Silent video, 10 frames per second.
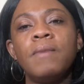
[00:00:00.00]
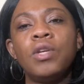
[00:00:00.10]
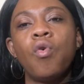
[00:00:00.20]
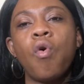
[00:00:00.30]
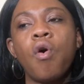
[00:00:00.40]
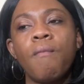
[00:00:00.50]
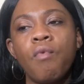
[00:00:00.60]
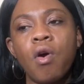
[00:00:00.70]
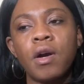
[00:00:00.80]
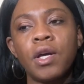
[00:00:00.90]
little
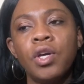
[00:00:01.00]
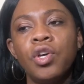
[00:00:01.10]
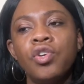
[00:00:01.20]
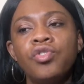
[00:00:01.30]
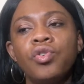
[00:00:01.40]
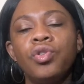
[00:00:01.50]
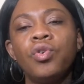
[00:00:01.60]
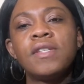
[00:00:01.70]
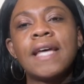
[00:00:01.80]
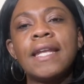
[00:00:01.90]
homework. So
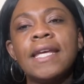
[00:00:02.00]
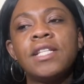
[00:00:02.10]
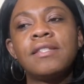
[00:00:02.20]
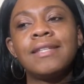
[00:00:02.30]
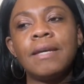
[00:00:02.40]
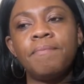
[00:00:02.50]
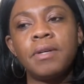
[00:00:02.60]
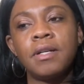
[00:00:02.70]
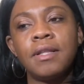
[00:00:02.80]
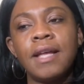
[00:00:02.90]
those are the tips
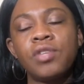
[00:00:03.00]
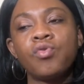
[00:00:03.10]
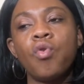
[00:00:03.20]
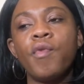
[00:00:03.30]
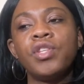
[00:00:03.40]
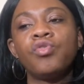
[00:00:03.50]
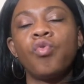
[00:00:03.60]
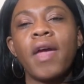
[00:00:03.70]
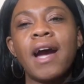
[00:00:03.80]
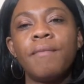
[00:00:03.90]
that's going
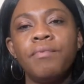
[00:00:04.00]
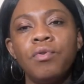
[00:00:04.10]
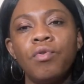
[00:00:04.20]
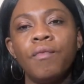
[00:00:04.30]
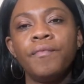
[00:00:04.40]
to help you